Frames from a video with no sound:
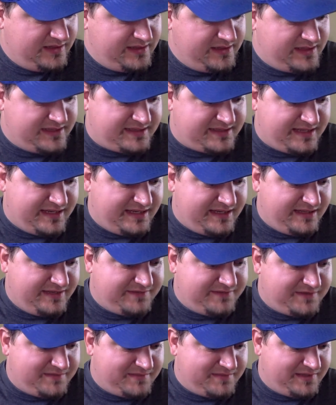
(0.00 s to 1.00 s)
they say it
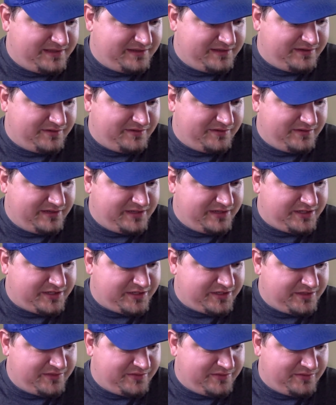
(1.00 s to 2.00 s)
gives them a little
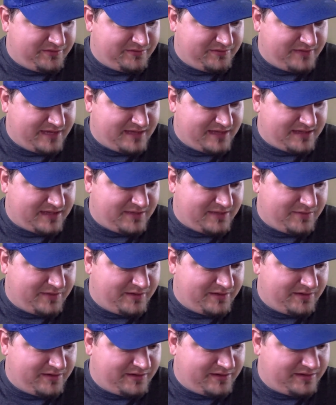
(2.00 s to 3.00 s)
issue in that they
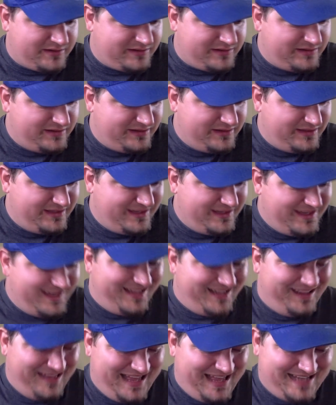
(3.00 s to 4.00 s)
went on a
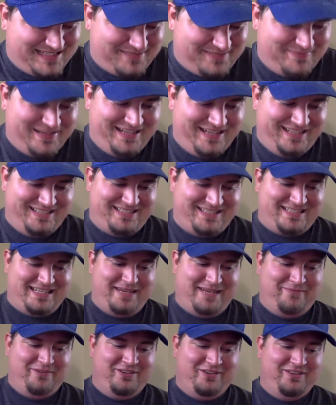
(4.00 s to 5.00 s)
last-minute
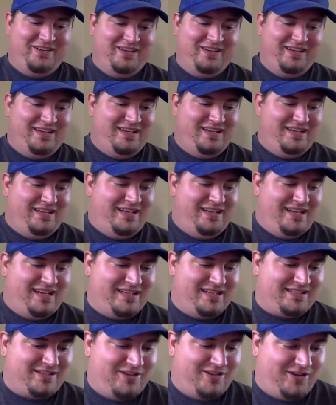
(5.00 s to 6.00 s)
seamer
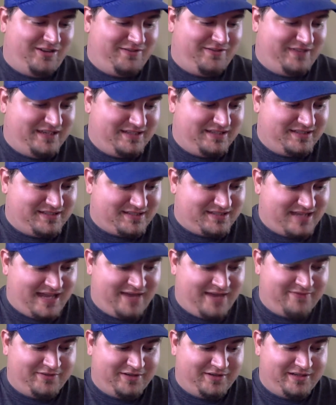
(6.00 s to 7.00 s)
as Goff hits
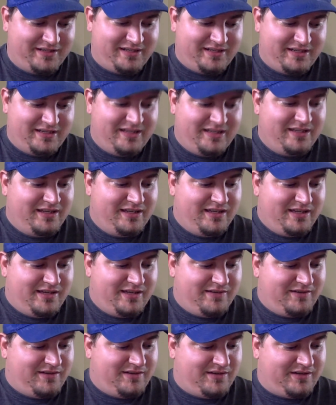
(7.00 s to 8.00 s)
Everett
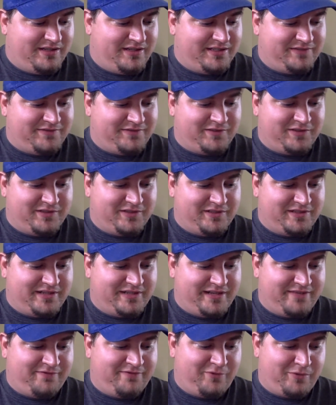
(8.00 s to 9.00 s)
on for
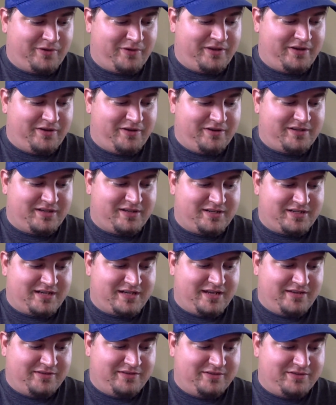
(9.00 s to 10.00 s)
a 40-yard
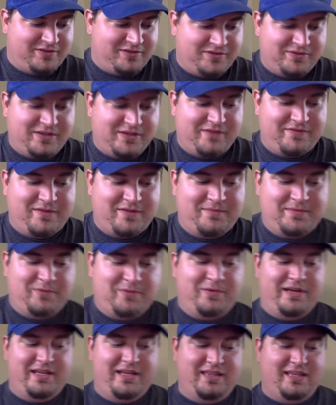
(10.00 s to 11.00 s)
touchdown to give them the
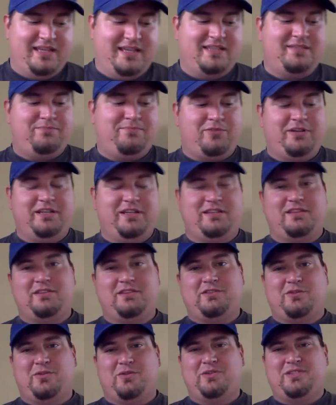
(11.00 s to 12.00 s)
win. They predict the
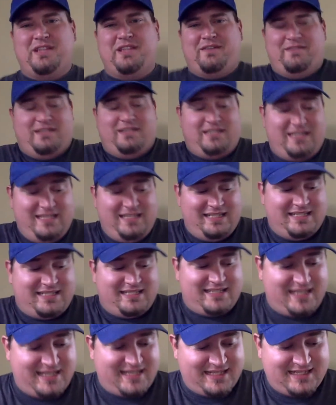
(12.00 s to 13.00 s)
score
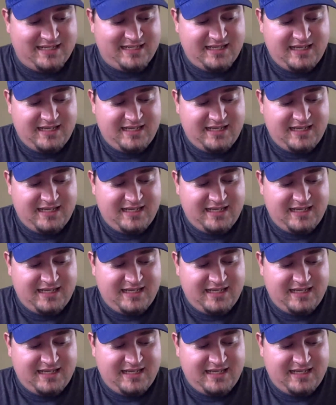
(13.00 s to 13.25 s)
17-10.